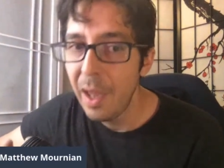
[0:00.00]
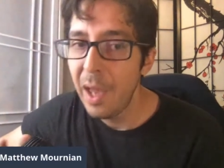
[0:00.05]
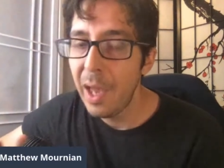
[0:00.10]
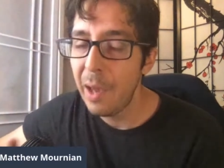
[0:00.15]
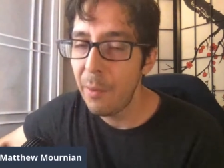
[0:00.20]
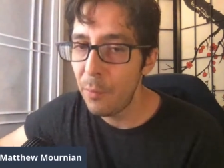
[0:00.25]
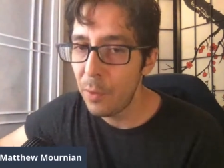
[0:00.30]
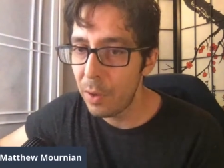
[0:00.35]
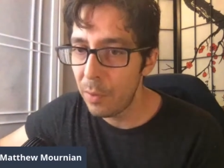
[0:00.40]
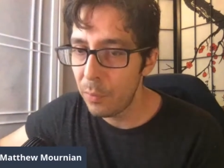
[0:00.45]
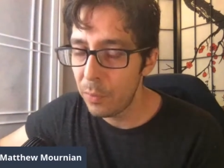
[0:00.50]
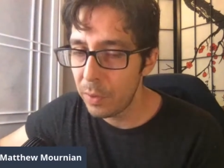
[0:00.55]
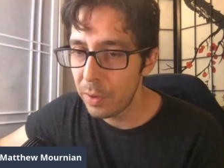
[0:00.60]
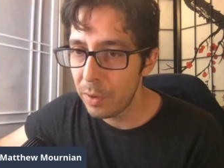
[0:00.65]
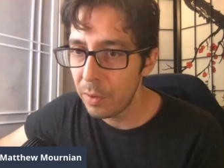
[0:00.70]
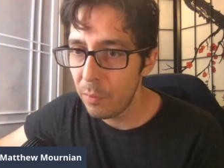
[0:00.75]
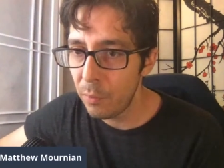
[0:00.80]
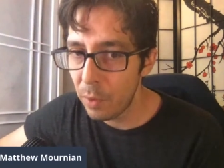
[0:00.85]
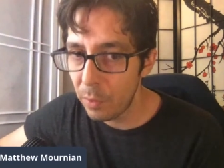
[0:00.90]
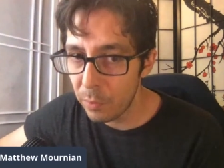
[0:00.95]
And what
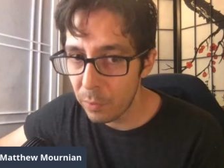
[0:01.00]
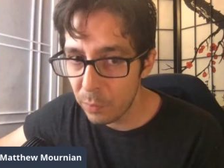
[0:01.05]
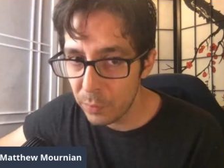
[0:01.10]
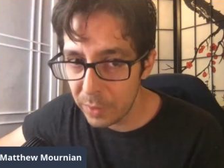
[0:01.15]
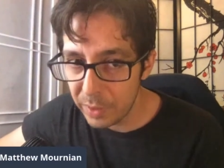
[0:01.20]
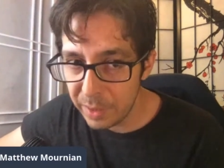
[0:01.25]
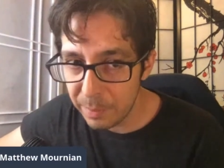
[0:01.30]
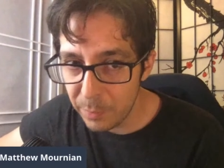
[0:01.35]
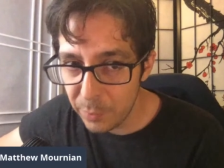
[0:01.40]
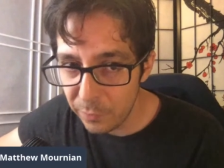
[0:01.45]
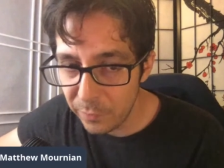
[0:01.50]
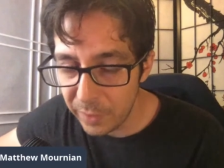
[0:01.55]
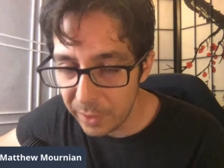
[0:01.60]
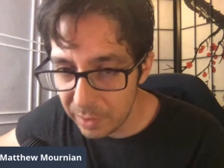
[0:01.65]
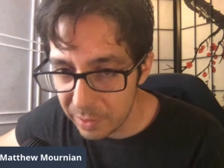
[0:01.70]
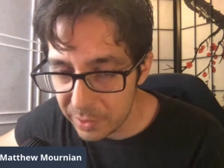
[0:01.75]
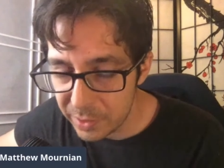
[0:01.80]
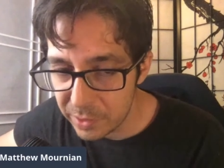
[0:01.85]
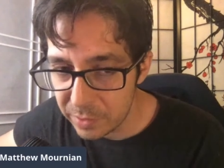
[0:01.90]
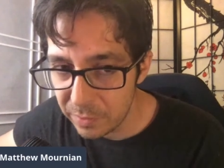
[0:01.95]
we're really moving
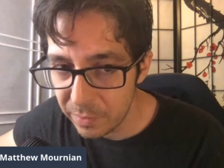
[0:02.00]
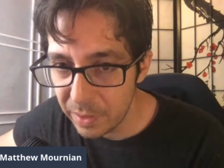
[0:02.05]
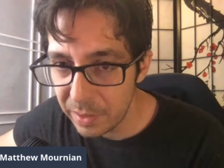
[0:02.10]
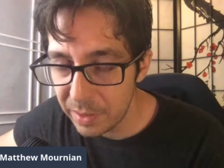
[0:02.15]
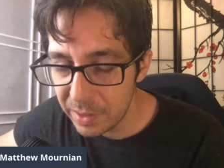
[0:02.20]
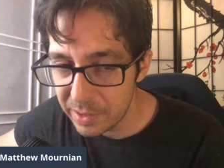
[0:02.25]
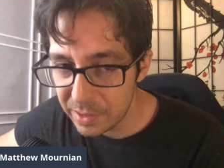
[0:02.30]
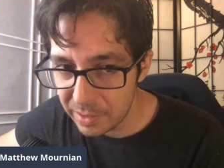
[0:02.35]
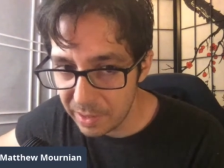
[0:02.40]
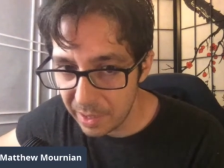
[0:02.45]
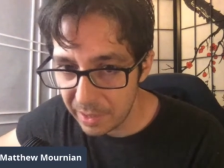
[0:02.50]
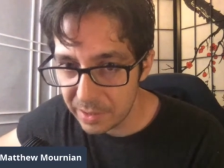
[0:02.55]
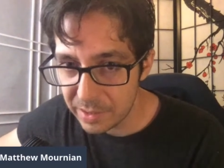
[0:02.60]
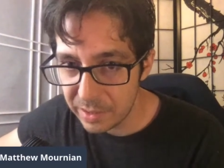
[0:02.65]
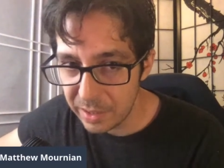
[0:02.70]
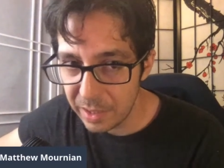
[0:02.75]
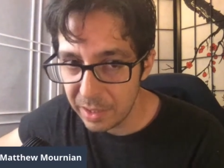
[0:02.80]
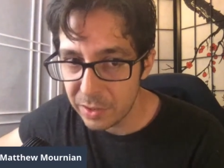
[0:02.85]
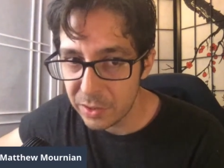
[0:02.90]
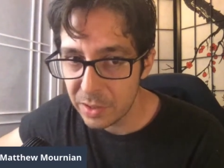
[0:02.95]
into in this next
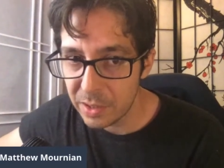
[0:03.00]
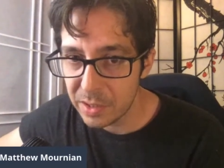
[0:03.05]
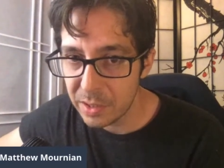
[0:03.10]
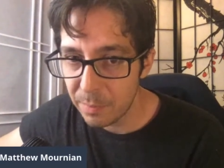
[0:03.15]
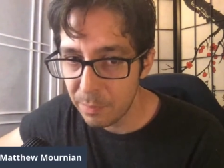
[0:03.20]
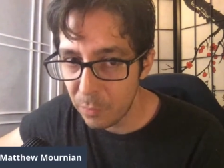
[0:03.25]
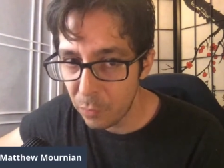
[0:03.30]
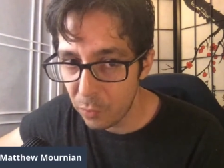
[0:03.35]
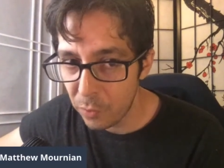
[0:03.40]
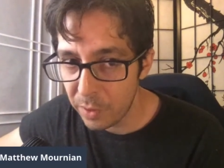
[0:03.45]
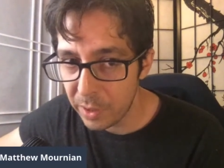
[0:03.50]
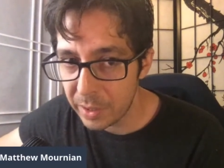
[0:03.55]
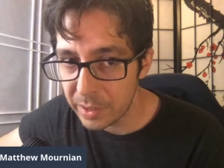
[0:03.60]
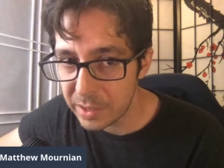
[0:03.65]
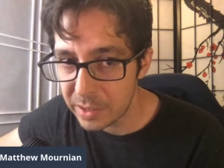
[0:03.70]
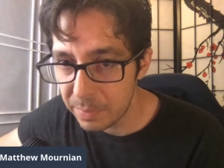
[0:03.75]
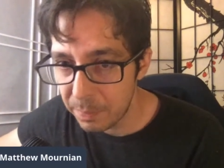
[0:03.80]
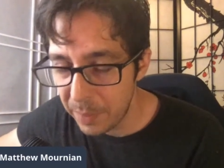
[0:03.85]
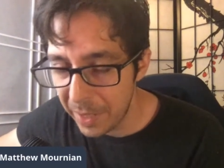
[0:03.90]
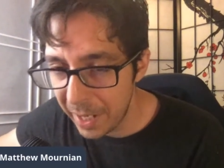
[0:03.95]
stage is a more
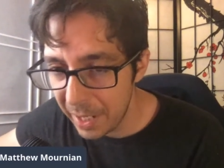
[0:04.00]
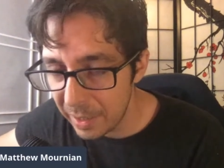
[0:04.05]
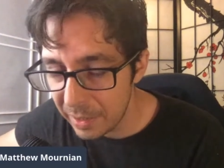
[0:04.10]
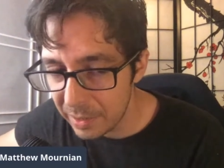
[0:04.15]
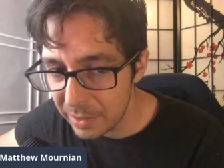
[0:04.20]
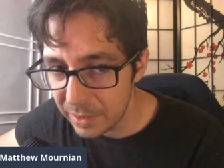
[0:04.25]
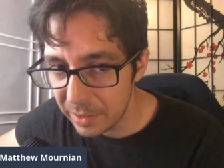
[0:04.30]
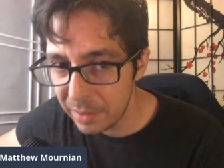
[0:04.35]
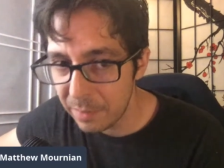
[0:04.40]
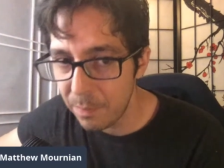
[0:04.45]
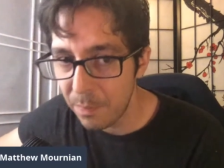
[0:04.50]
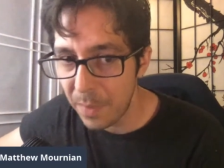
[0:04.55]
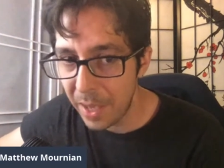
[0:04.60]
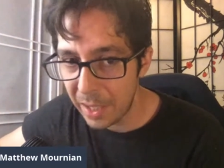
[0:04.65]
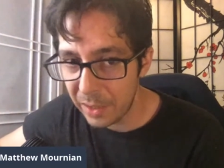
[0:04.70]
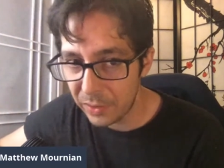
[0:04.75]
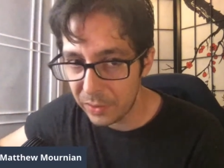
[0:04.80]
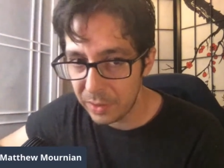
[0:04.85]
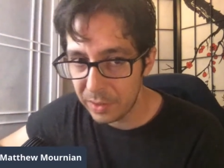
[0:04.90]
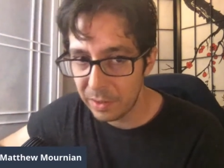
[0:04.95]
expanded
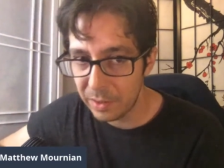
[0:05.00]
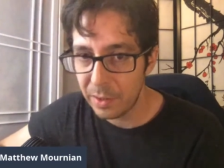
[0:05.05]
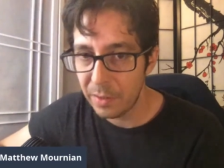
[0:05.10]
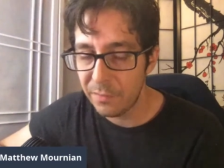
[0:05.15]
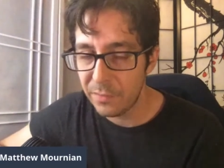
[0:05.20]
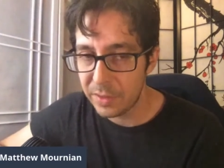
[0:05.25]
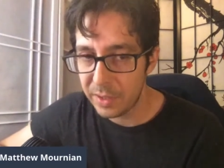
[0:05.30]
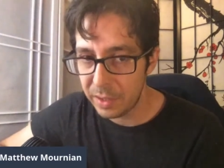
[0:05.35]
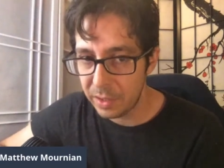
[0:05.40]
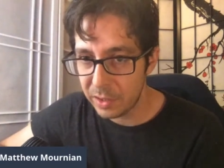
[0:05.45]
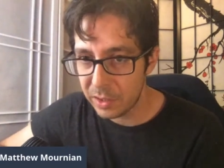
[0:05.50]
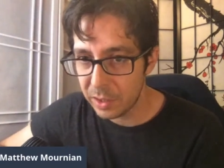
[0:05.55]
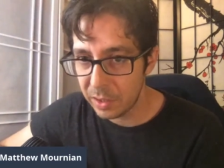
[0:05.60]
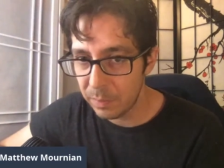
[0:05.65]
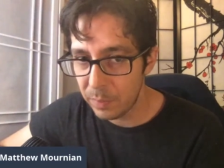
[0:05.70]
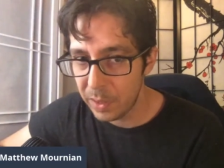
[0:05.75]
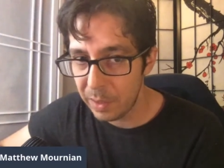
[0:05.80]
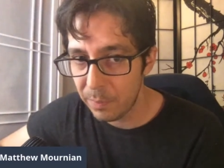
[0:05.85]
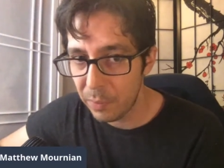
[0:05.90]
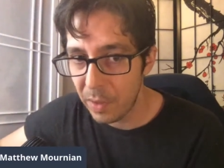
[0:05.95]
method of teaching
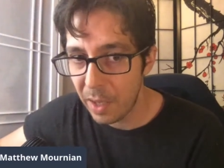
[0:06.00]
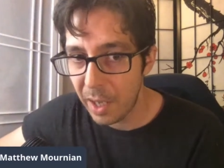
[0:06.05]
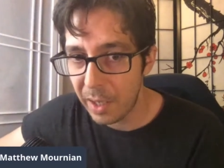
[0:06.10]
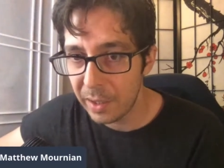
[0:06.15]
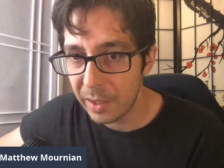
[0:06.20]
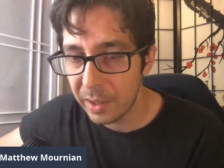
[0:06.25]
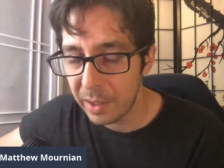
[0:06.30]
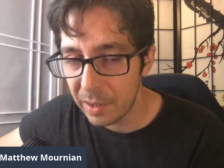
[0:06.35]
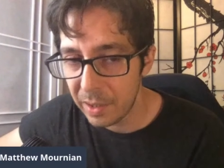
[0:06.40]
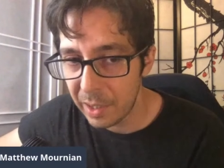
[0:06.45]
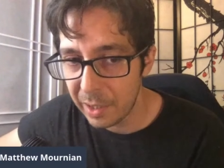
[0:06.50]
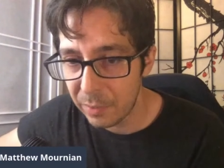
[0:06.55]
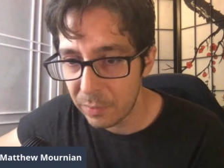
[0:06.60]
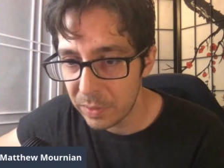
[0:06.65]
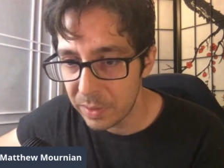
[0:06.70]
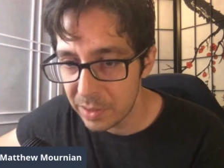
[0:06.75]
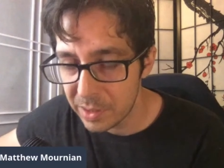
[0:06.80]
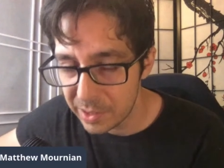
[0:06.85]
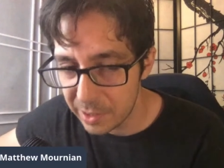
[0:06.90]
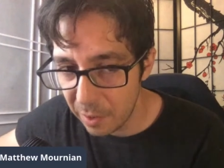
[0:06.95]
people how to connect
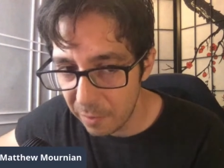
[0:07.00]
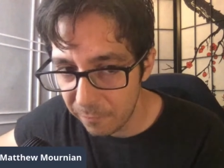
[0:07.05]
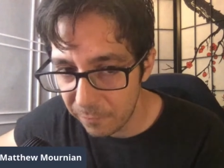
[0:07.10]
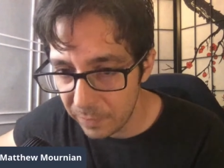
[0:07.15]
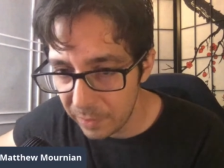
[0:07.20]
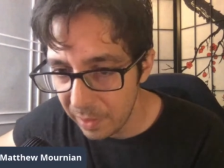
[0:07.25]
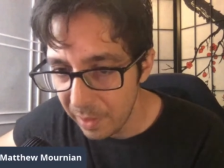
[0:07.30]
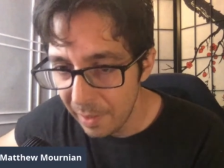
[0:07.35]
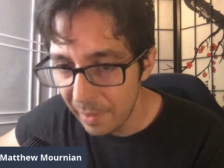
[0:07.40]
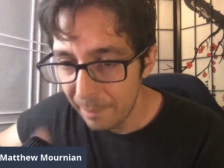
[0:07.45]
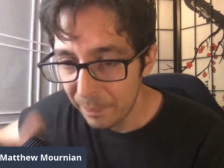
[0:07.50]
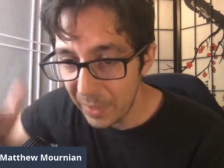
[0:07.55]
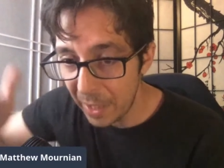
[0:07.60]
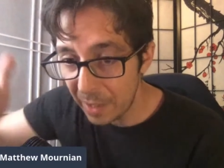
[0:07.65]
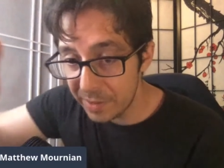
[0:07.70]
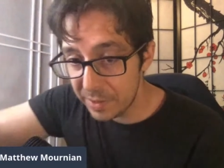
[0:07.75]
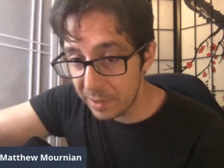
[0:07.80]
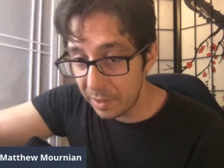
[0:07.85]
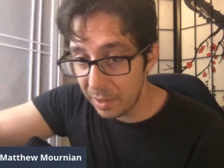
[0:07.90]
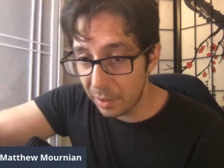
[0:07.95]
with the self. And I
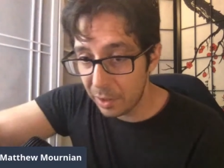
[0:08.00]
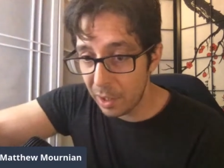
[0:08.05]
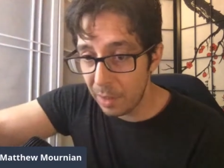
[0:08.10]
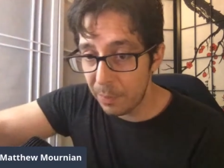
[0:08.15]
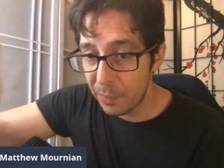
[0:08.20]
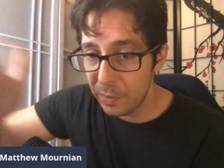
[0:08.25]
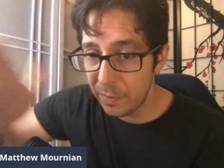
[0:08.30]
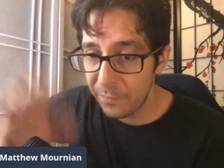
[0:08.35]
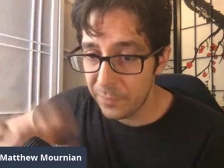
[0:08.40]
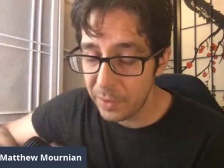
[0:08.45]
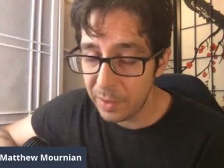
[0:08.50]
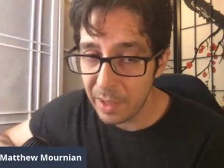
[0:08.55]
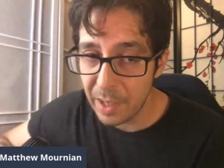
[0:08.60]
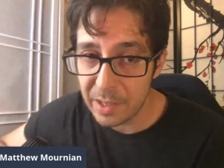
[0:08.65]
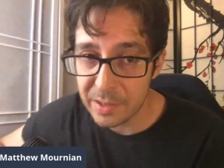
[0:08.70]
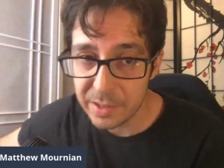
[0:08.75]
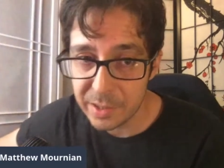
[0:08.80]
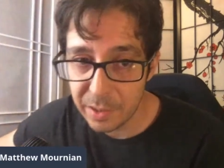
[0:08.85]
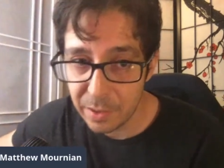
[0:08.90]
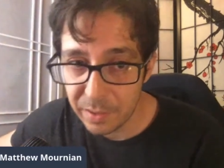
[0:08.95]
see a couple of you
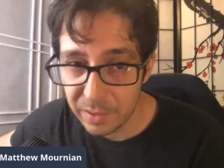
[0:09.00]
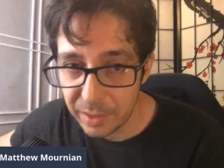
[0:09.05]
guys here.